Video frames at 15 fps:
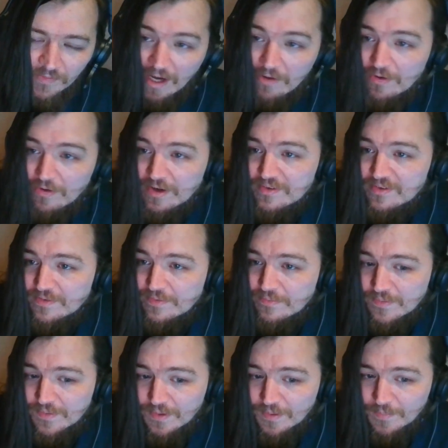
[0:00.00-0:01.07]
variance,
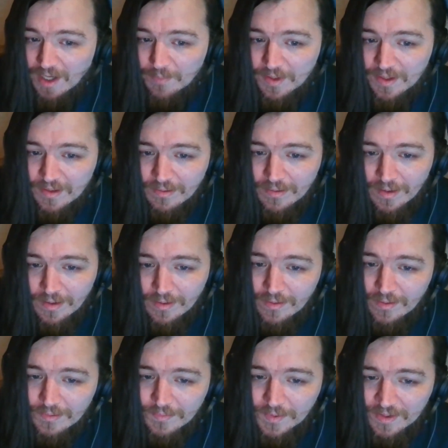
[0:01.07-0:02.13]
in my opinion,
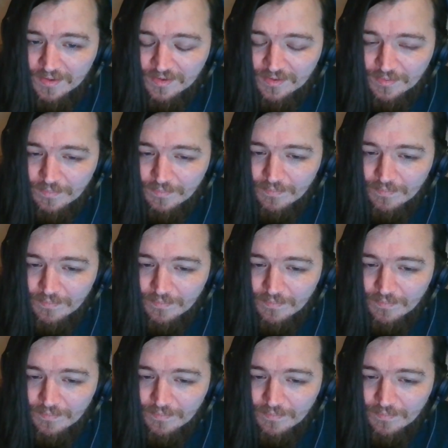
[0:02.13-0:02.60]
because